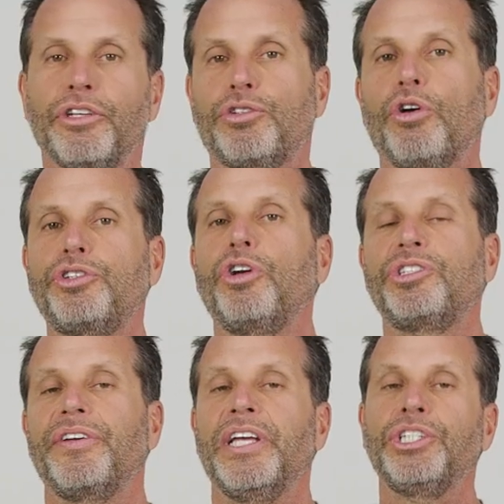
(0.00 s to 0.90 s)
There's all
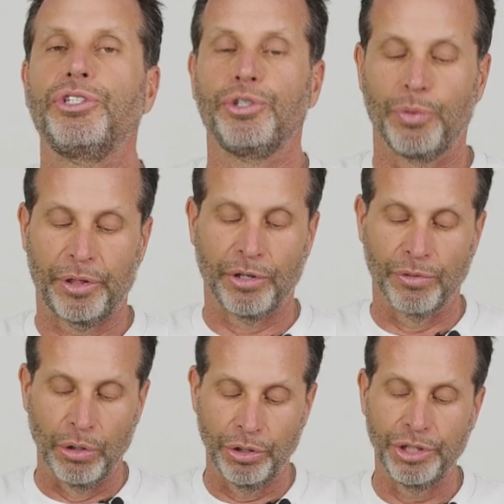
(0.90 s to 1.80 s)
sorts of issues with
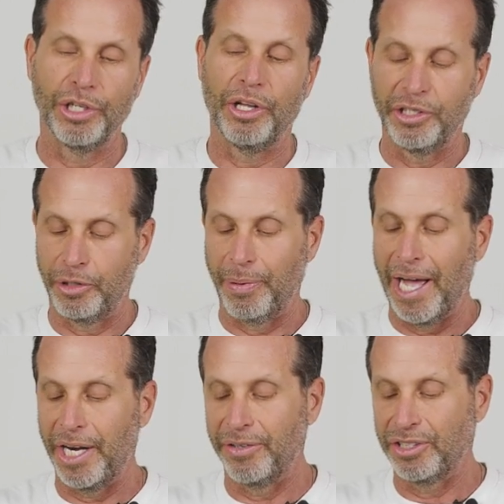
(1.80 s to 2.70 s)
corrosion on these
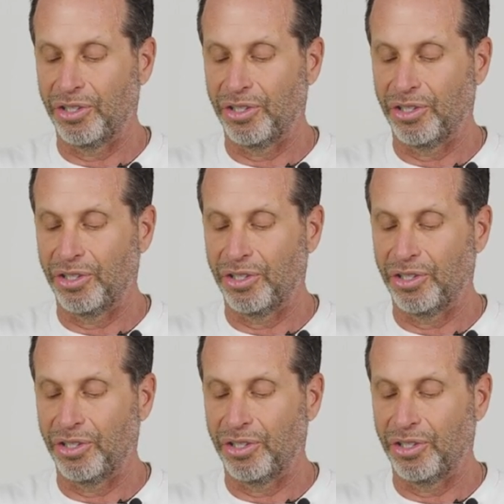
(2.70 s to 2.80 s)
batteries